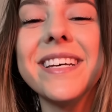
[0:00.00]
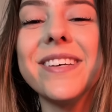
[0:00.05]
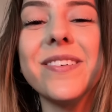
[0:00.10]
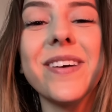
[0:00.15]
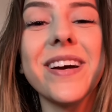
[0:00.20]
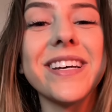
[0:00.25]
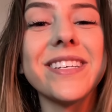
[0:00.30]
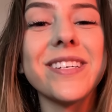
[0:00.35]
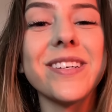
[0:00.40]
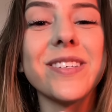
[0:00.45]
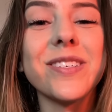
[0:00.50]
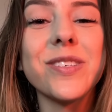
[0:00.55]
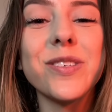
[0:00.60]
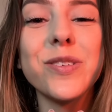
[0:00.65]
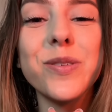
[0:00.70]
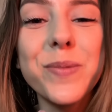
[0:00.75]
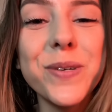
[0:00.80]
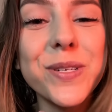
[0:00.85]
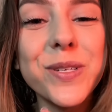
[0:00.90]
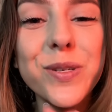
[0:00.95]
You guys are
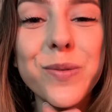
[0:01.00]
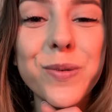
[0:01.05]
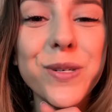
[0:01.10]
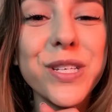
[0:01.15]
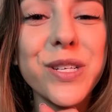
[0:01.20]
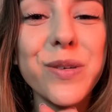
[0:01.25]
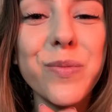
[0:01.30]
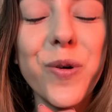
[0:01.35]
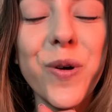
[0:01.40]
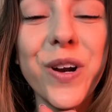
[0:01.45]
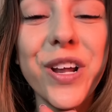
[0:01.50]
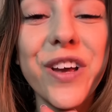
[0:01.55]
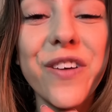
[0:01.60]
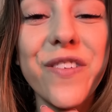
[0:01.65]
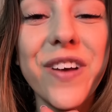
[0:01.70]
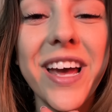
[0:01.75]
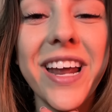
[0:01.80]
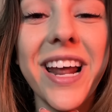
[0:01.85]
super, super supportive,